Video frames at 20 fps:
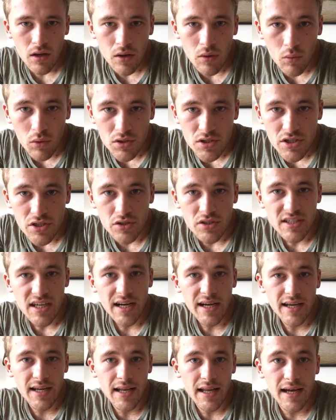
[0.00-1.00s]
What's your
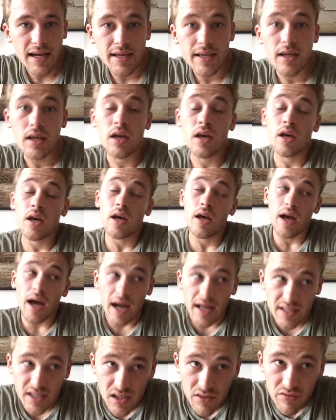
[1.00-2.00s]
diet like?
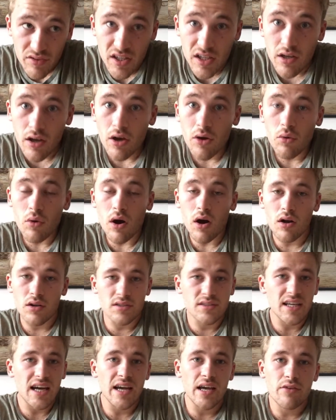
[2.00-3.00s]
I did a video on
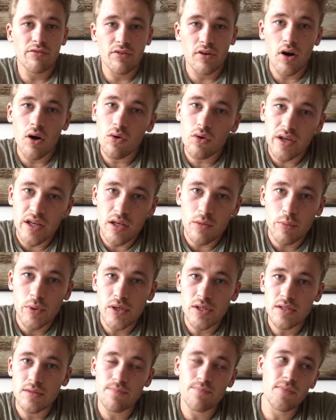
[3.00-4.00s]
diet for
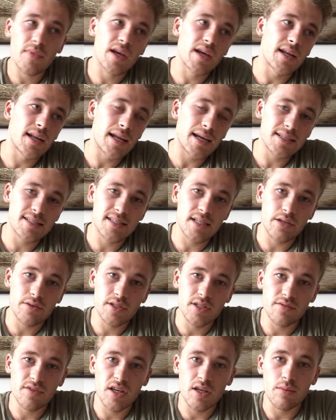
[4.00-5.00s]
goalkeepers in last series
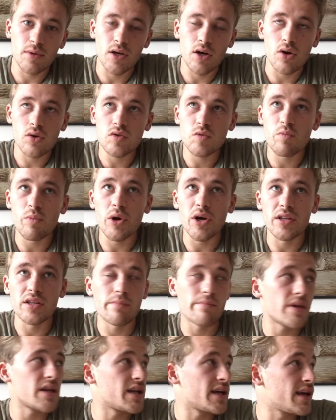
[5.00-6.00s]
of Keeping Goals, but at the
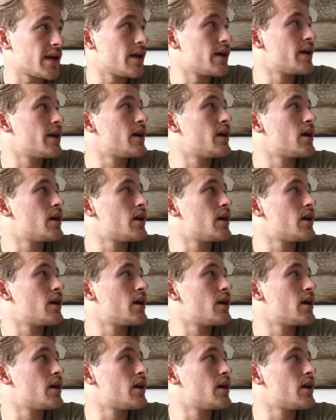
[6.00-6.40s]
minute,